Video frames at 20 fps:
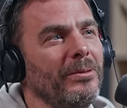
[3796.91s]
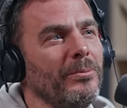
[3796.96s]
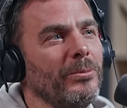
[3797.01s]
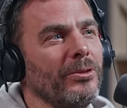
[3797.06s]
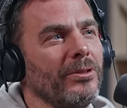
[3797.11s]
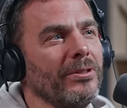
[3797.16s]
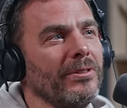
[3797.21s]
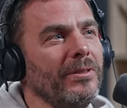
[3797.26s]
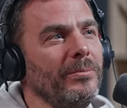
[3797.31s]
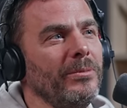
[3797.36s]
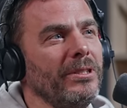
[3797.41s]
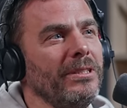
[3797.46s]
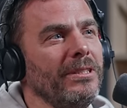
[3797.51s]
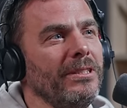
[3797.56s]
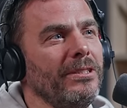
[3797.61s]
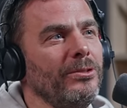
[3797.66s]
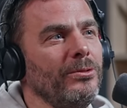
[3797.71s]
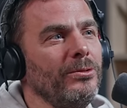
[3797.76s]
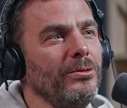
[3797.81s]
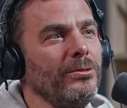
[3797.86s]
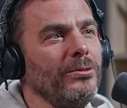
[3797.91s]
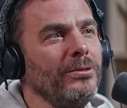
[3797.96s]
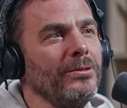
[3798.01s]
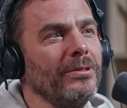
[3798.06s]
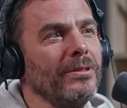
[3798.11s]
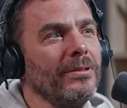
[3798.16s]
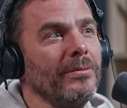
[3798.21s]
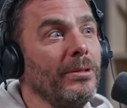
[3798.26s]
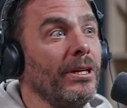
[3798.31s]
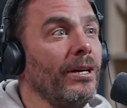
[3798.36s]
proximity
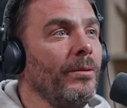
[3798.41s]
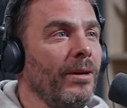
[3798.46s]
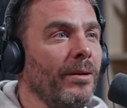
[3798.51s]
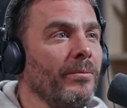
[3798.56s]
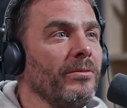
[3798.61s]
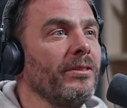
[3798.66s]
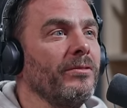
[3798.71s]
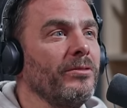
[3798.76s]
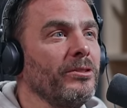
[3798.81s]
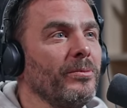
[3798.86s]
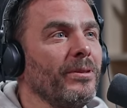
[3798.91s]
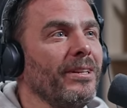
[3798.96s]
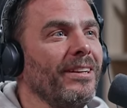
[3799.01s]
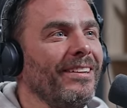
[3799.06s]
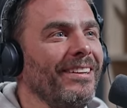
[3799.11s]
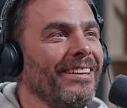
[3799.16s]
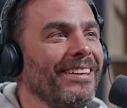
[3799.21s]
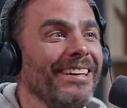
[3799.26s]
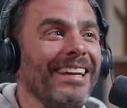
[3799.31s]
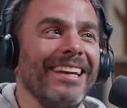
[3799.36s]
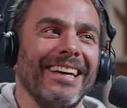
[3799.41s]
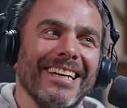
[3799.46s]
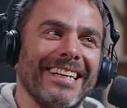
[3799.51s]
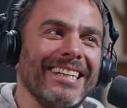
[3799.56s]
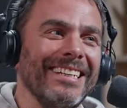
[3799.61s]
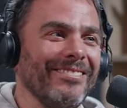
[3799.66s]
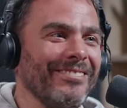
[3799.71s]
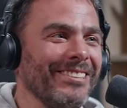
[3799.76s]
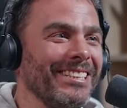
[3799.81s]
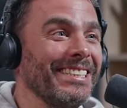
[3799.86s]
to um, Paramahamsa Vishwananda,
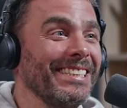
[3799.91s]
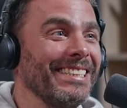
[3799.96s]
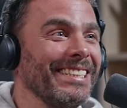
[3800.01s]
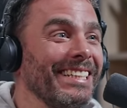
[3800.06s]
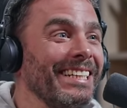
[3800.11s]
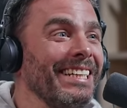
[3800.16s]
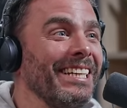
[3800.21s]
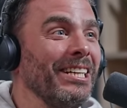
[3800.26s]
like which,